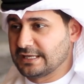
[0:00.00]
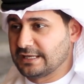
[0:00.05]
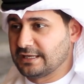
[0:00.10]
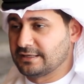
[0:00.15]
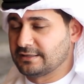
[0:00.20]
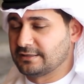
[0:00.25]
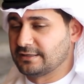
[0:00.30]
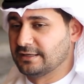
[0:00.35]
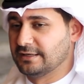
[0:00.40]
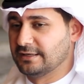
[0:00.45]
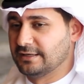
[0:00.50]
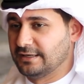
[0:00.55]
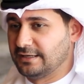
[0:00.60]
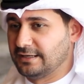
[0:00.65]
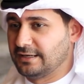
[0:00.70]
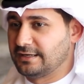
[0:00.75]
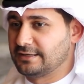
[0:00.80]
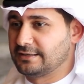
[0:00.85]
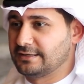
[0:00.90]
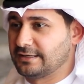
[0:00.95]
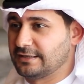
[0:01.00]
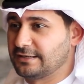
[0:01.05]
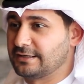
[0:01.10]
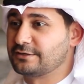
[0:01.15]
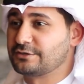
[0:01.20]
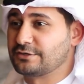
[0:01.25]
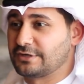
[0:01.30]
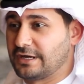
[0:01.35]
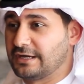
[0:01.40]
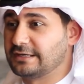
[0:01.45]
and
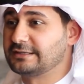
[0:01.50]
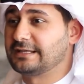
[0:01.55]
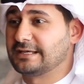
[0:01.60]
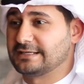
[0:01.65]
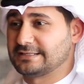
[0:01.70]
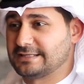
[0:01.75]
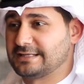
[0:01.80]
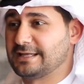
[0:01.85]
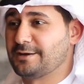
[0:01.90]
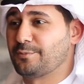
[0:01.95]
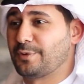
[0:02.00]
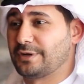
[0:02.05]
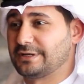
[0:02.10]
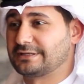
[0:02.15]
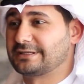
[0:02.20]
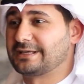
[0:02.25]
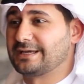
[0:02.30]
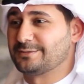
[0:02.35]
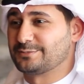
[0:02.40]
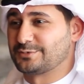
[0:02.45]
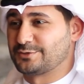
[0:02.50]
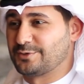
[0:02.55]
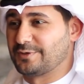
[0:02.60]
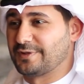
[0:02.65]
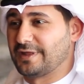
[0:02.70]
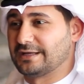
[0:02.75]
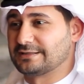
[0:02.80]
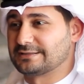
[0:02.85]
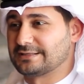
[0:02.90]
I test them when it comes to that.